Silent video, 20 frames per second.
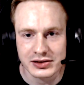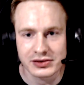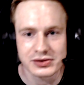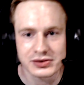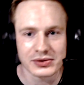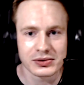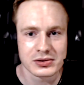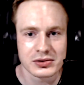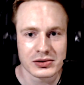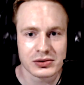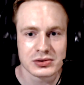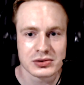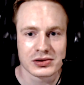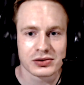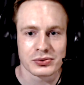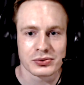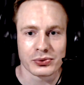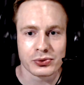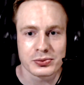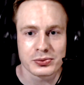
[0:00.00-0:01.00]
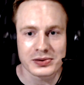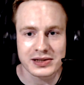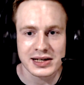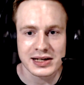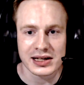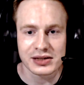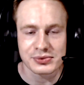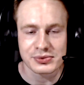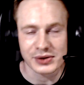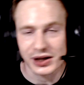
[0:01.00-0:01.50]
to go to group
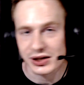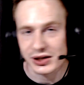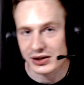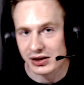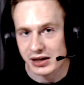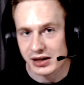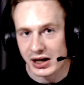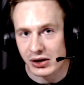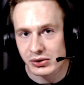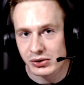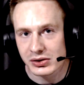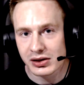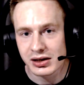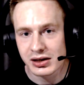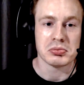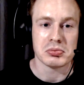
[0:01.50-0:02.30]
stage without a doubt.